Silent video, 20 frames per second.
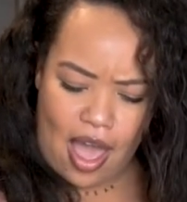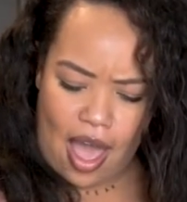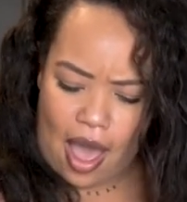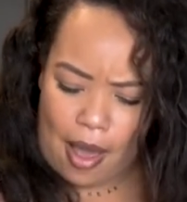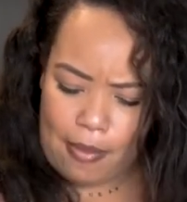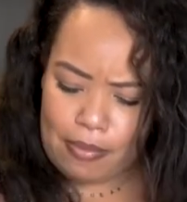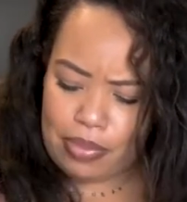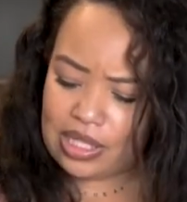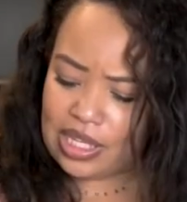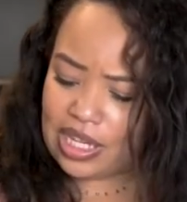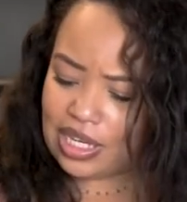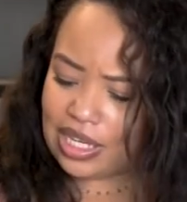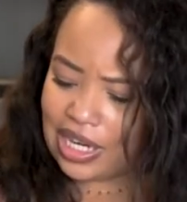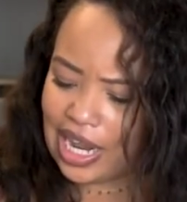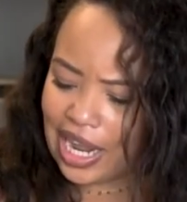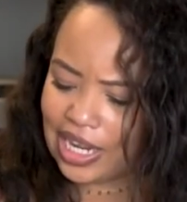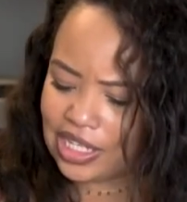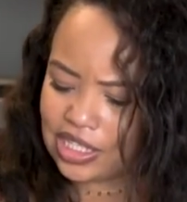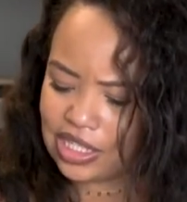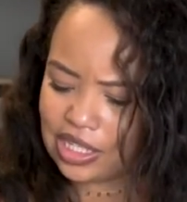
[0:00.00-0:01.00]
blend
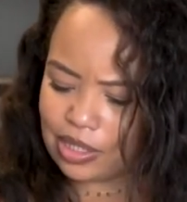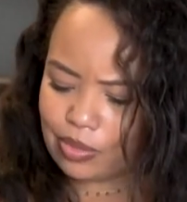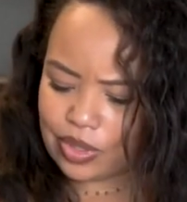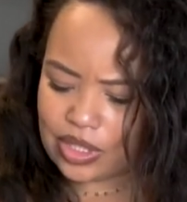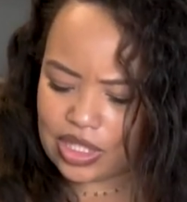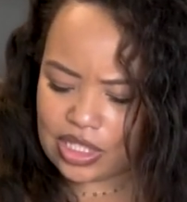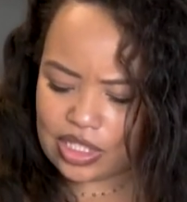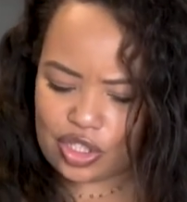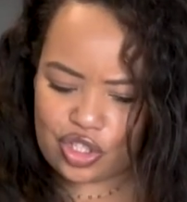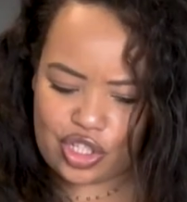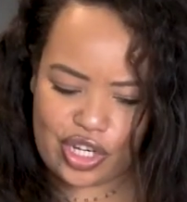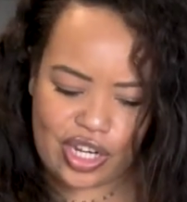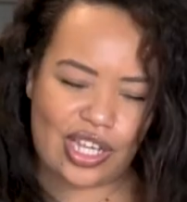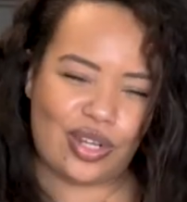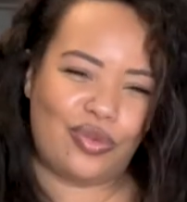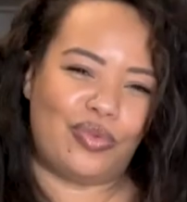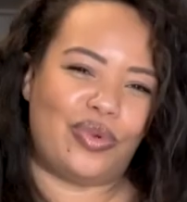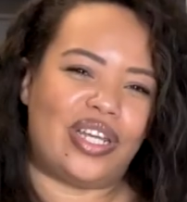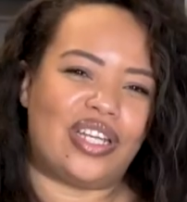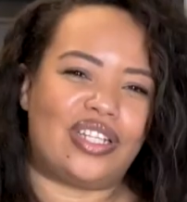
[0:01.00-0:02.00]
nicely with these chicken
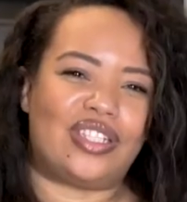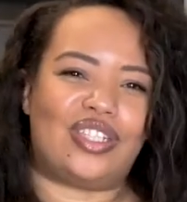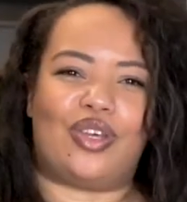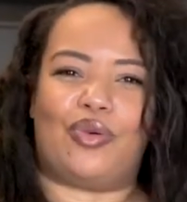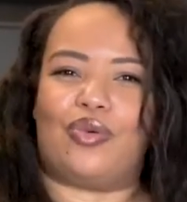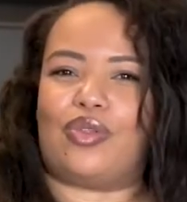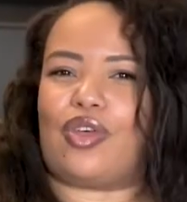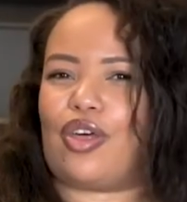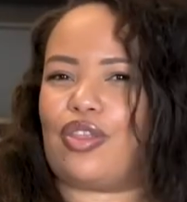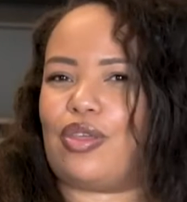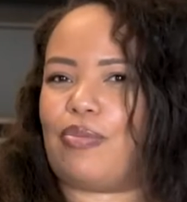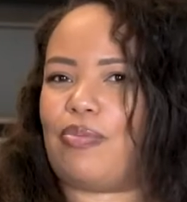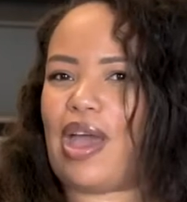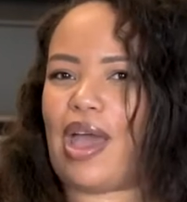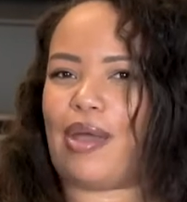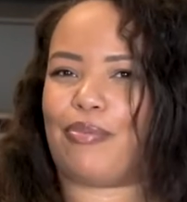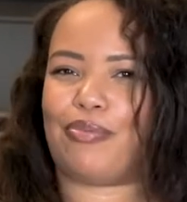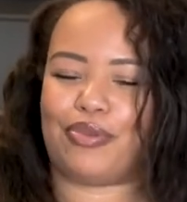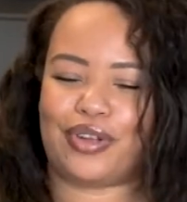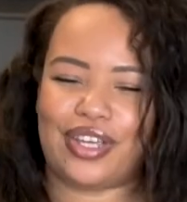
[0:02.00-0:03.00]
wings. So with all the
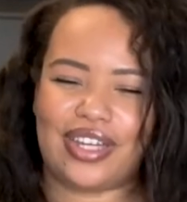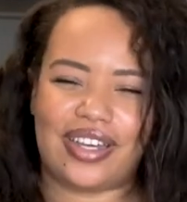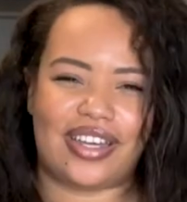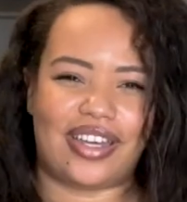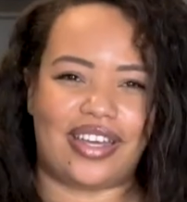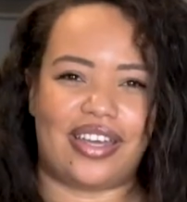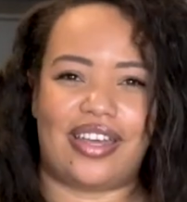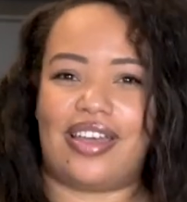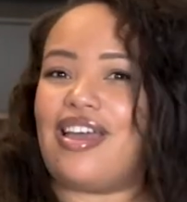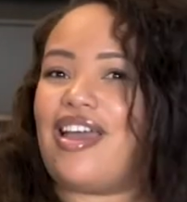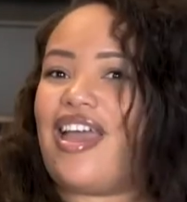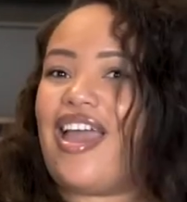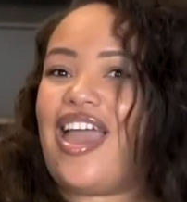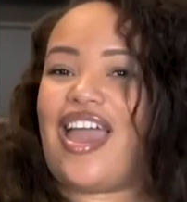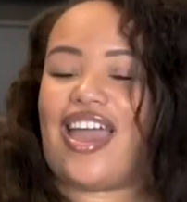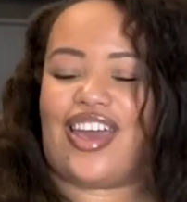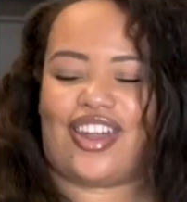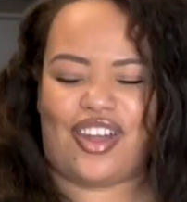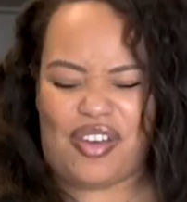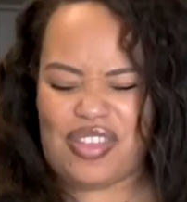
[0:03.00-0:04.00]
paprika
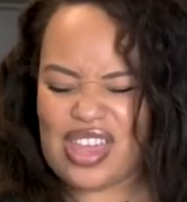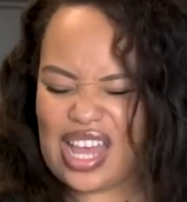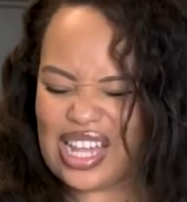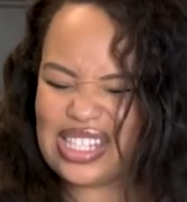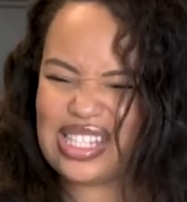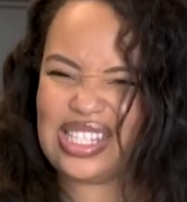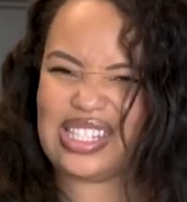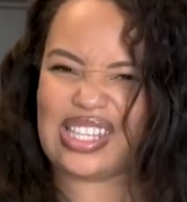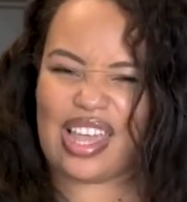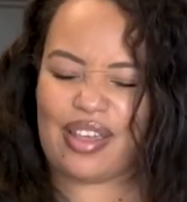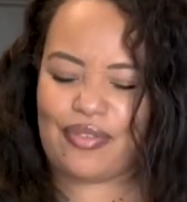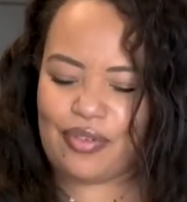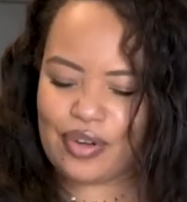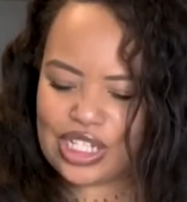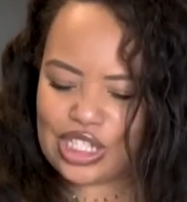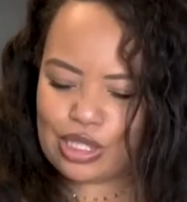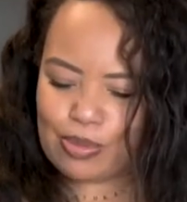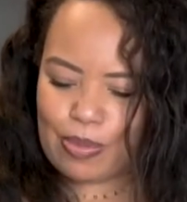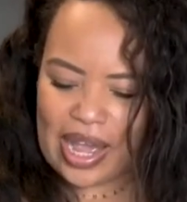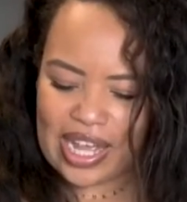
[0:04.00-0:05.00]
and all that savory
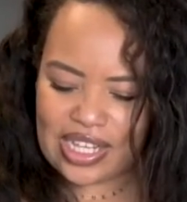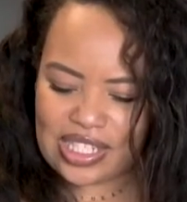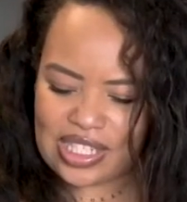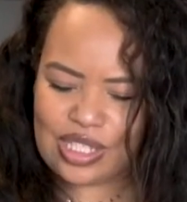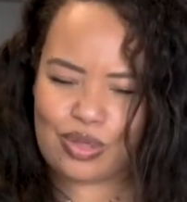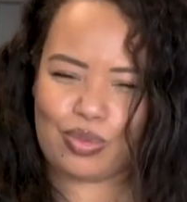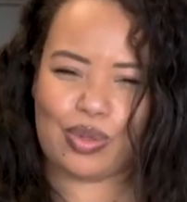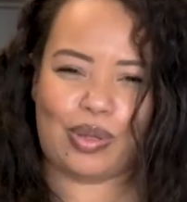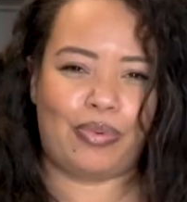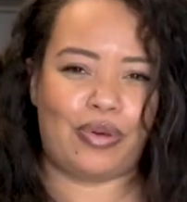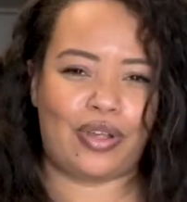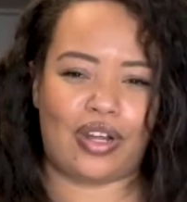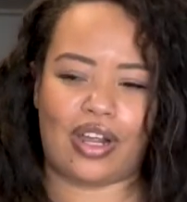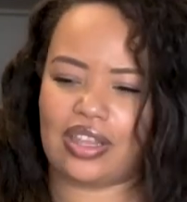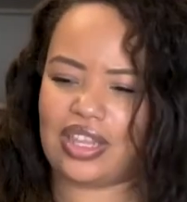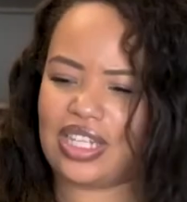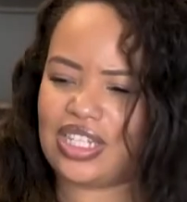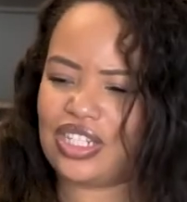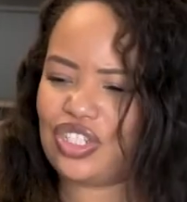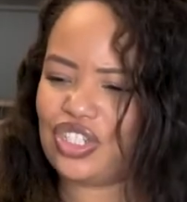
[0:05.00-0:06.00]
spices we put on
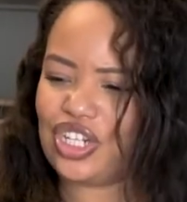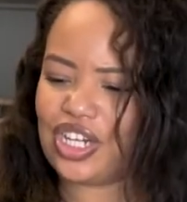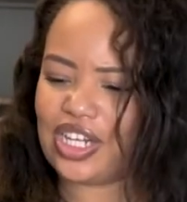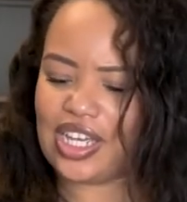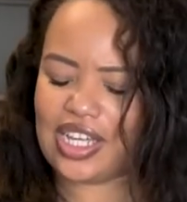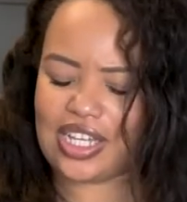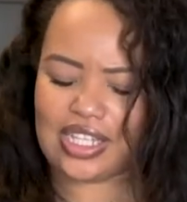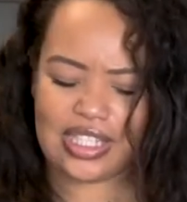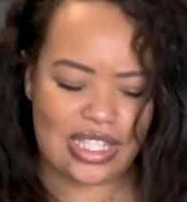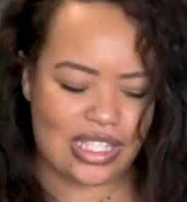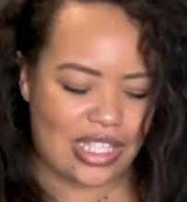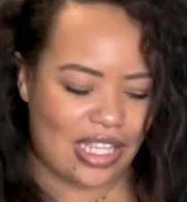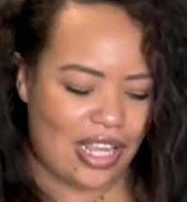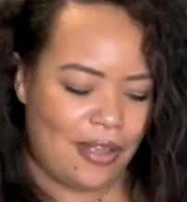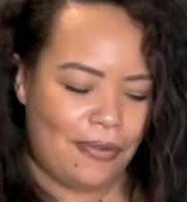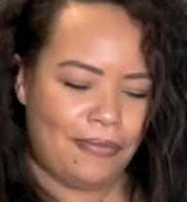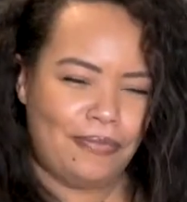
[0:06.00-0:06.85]
these chickens.